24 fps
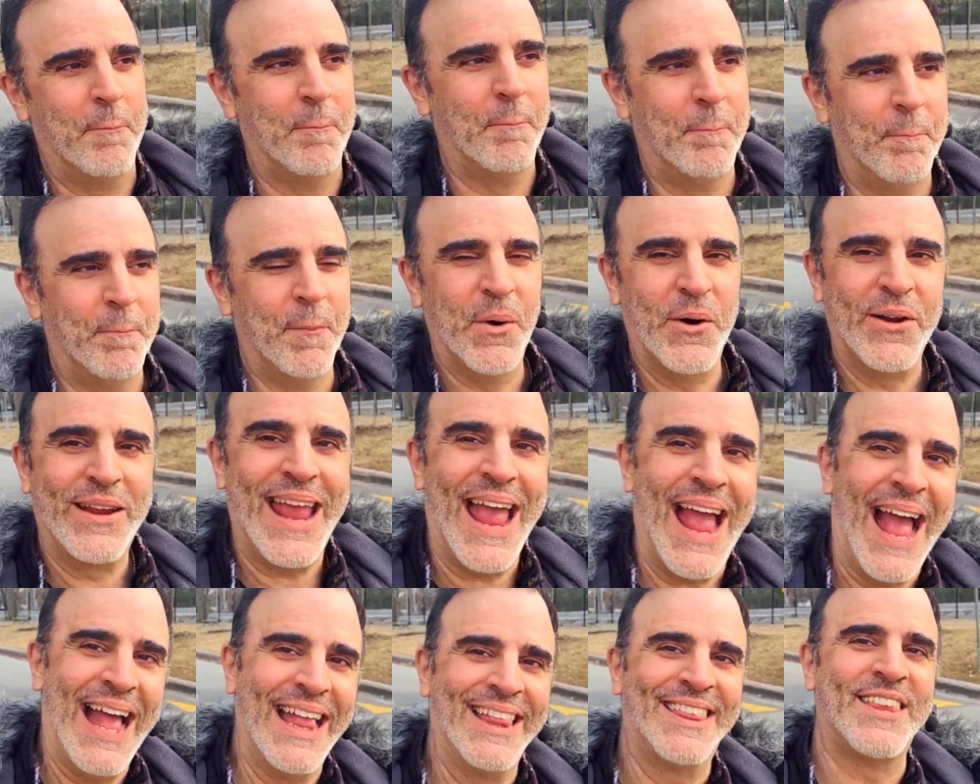
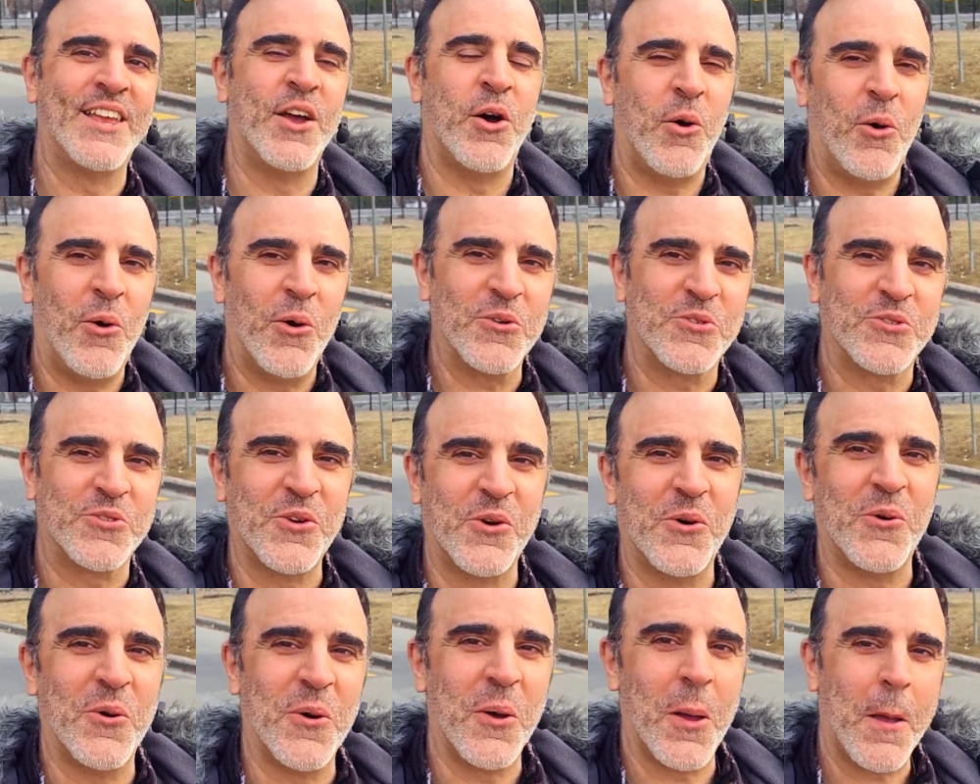Mercant
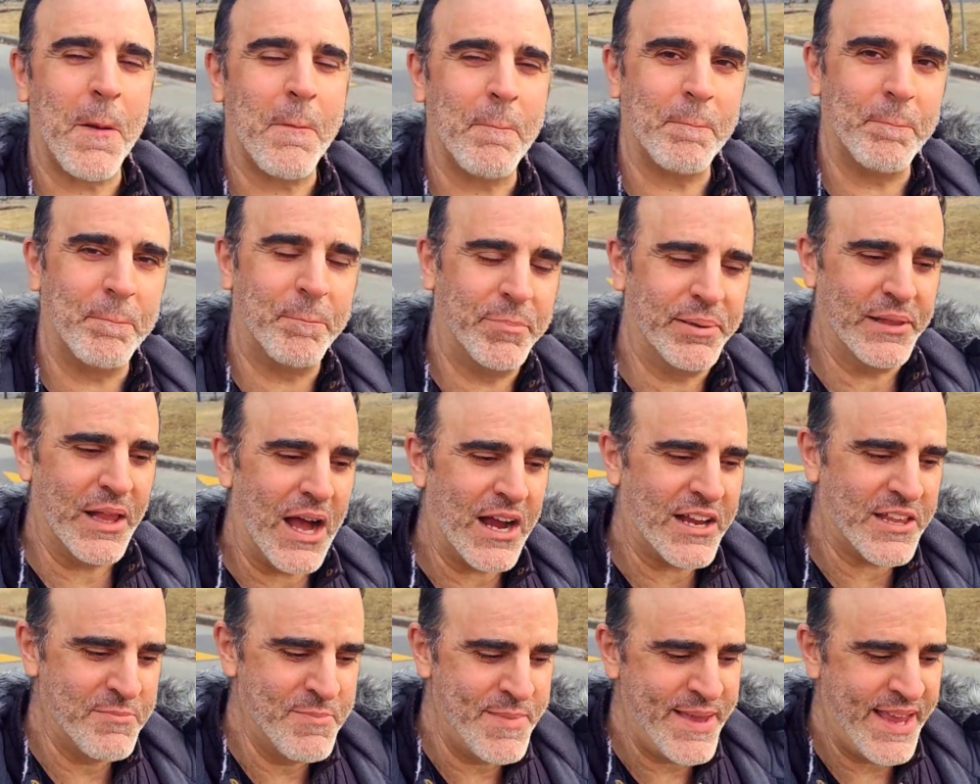also
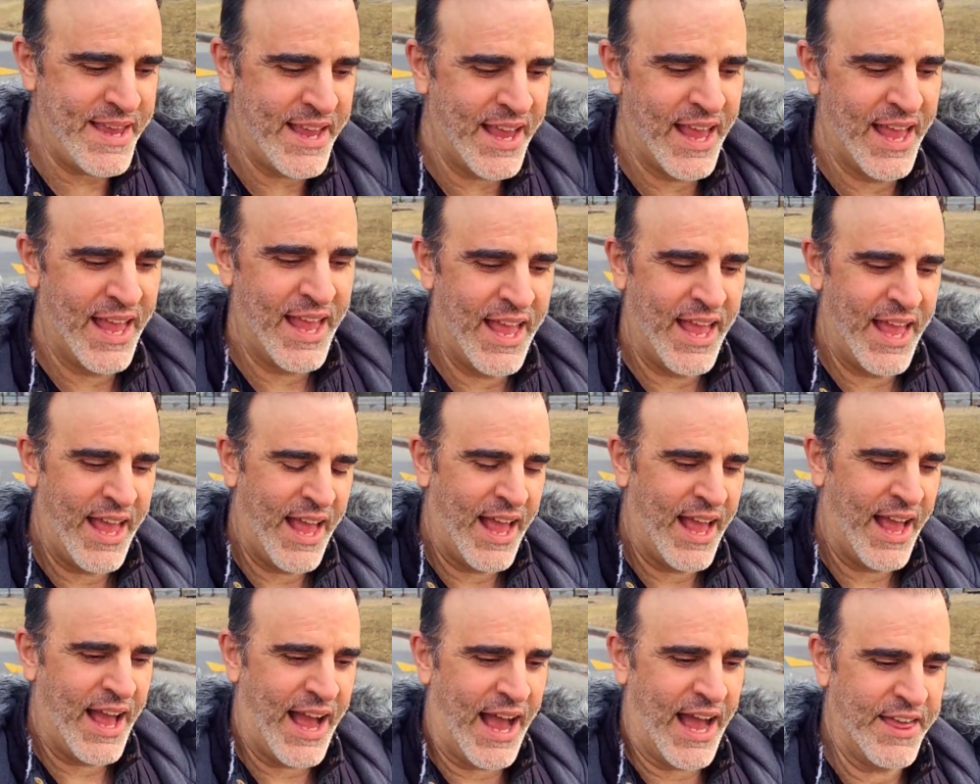blocked me.
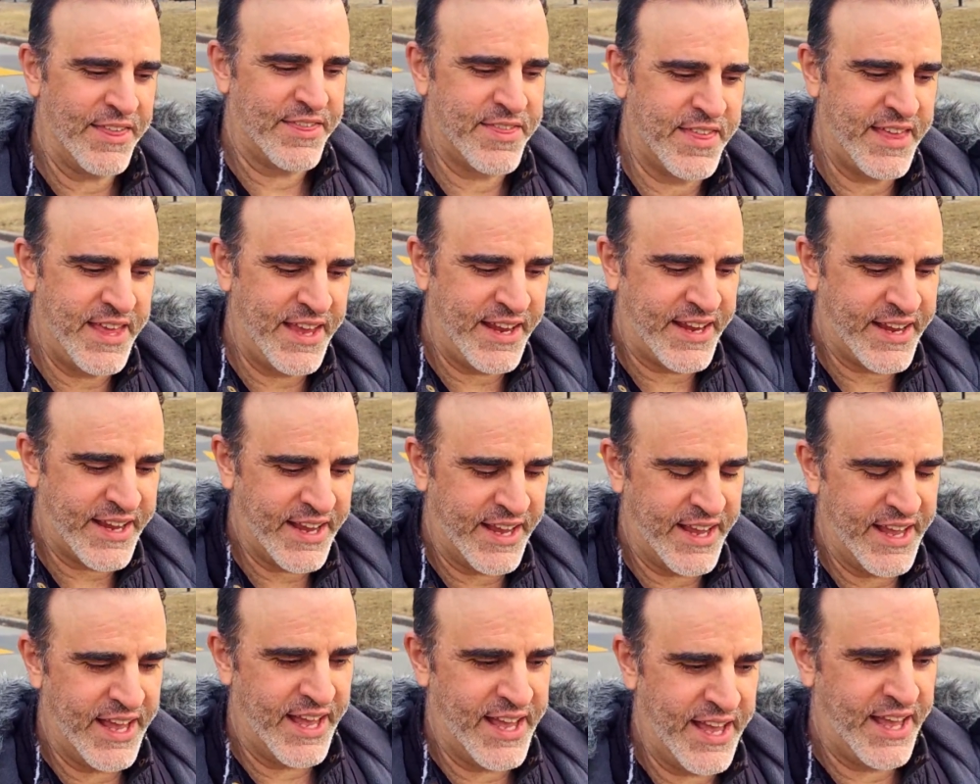I think
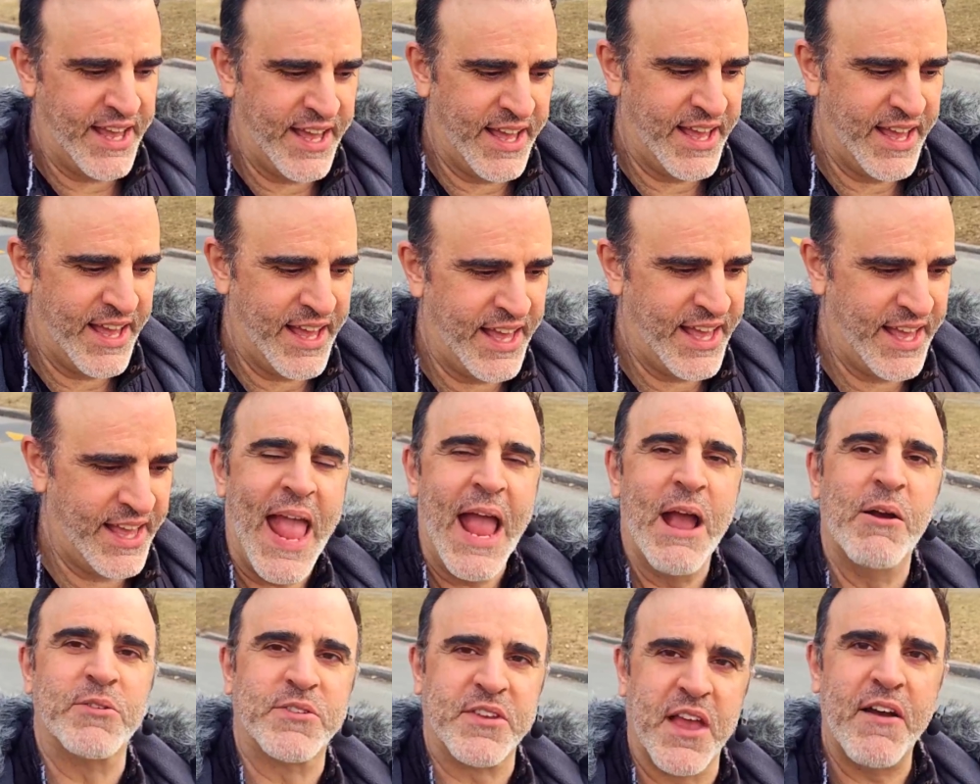
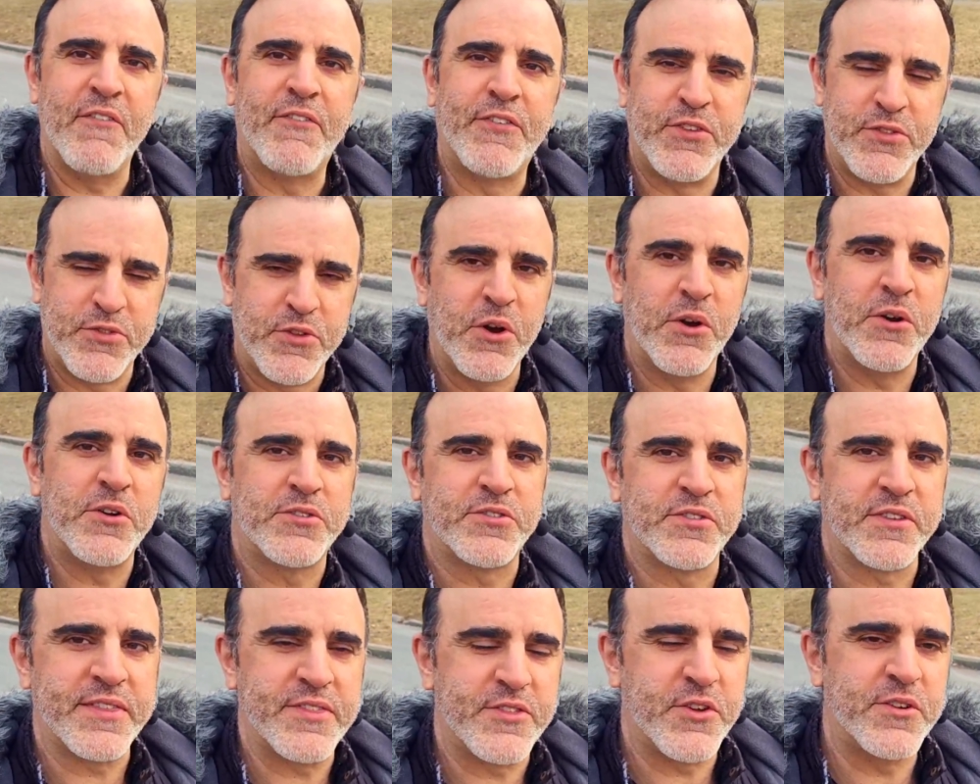there's at
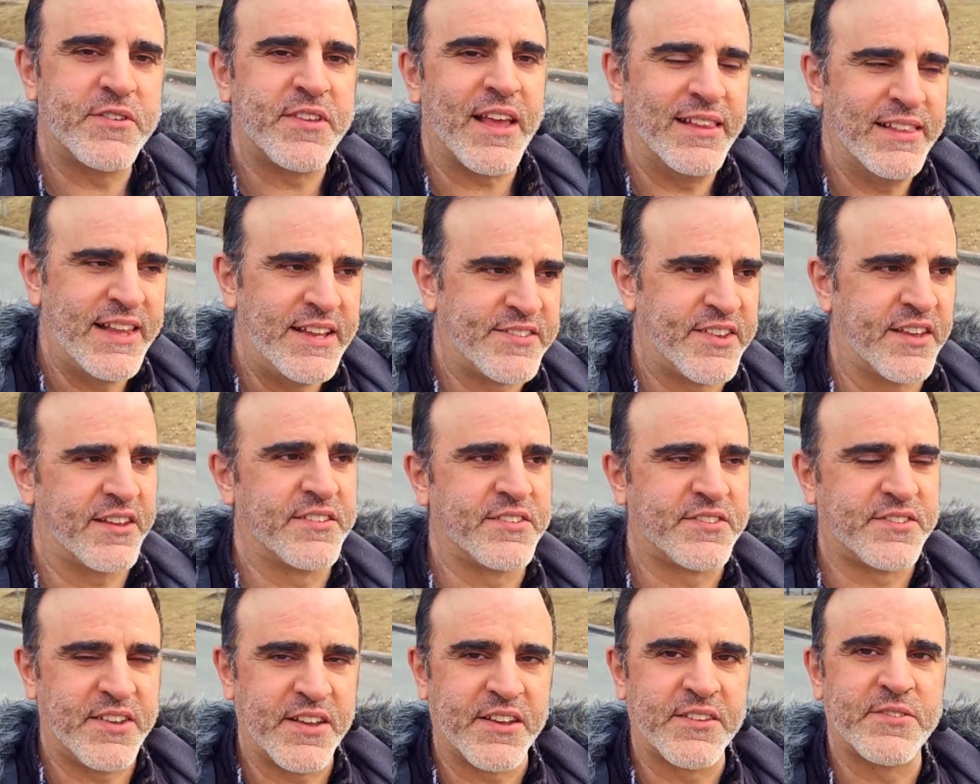least like
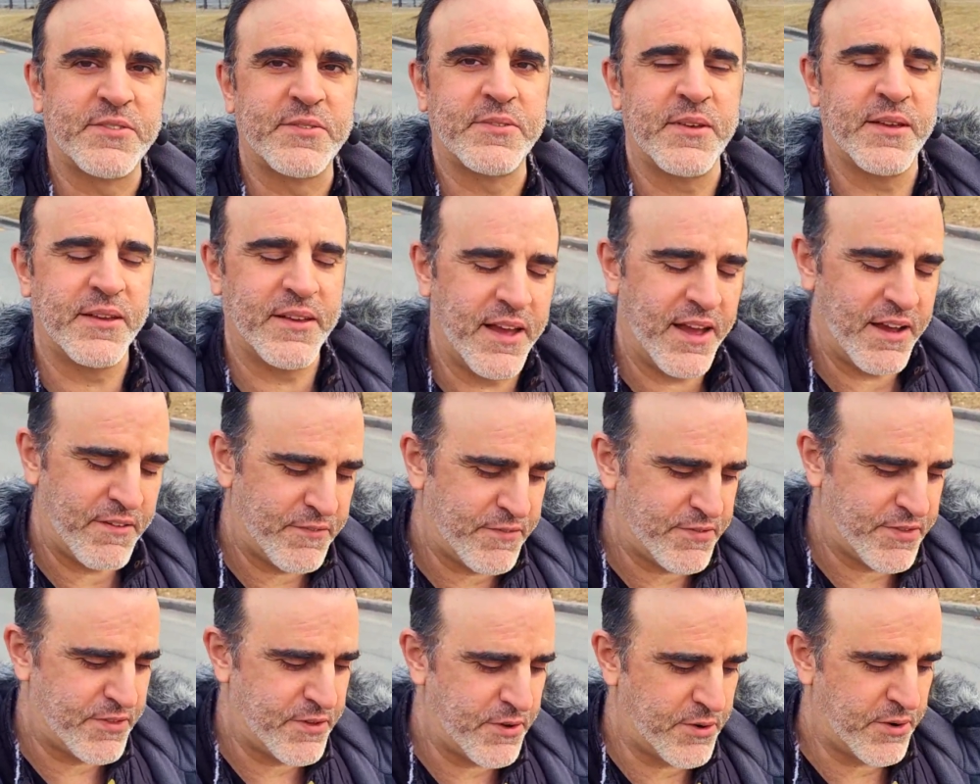6
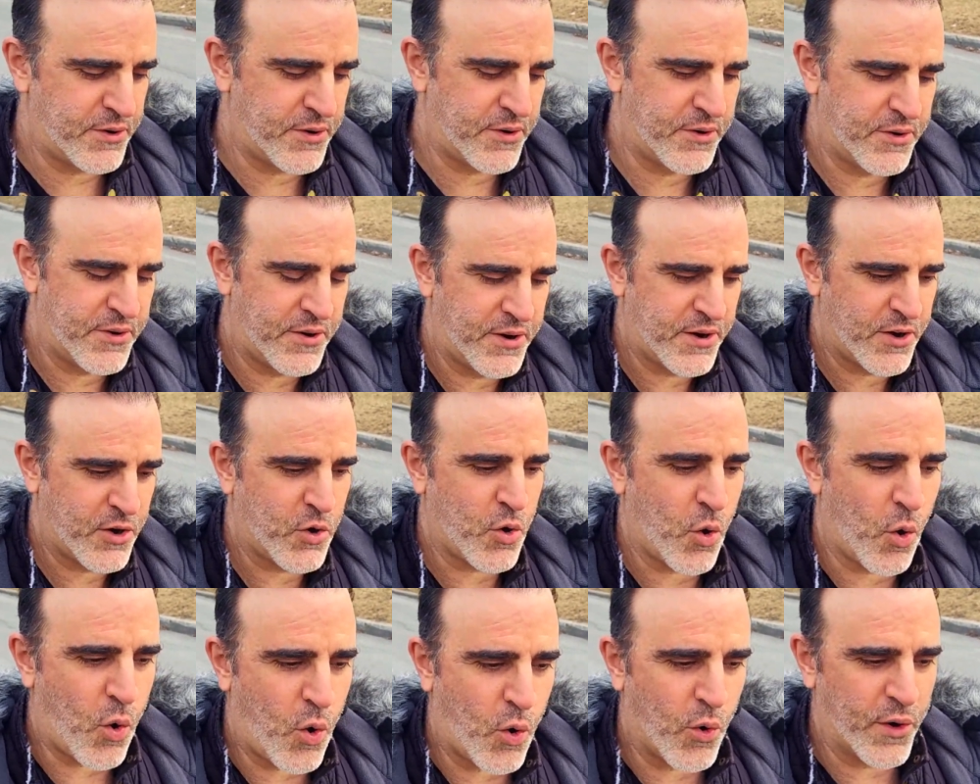of their
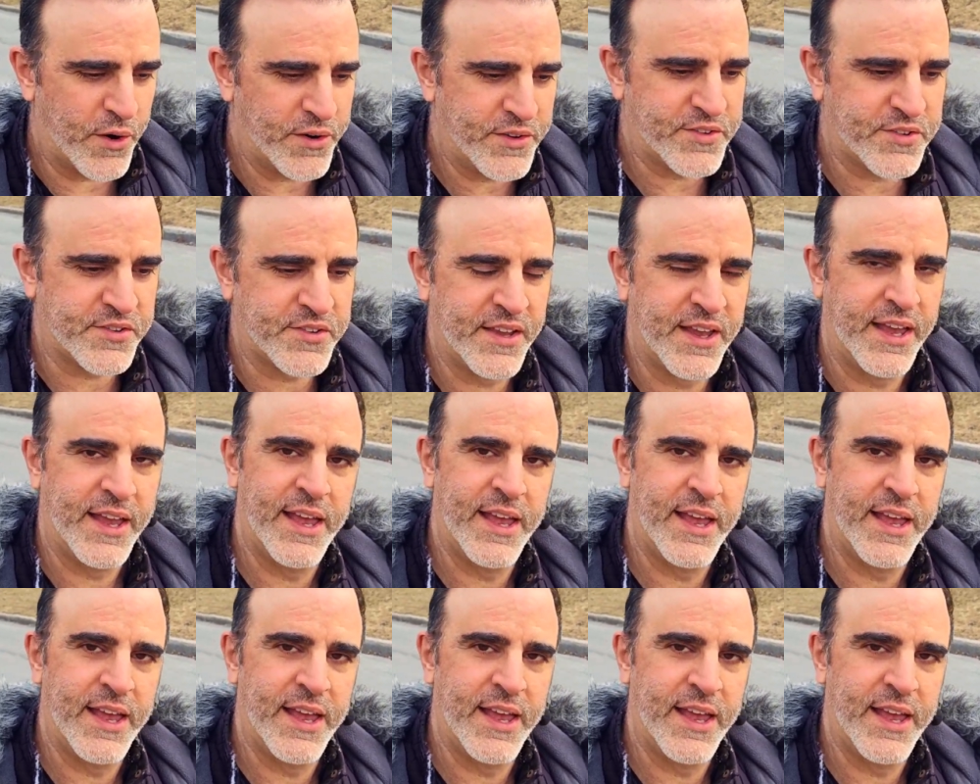cohorts